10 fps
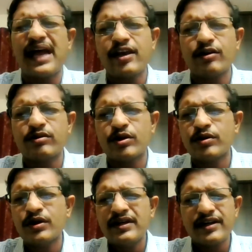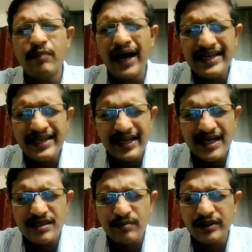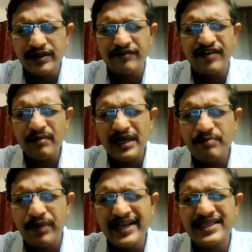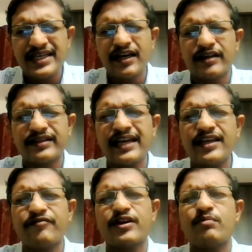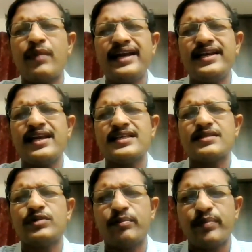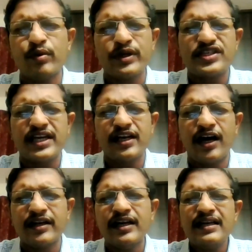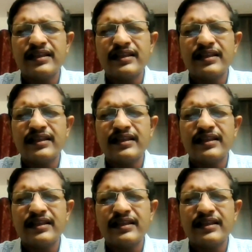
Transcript: Thank you for reminding us about the family piety, Lord. Thank you for reminding us about the purity, Lord.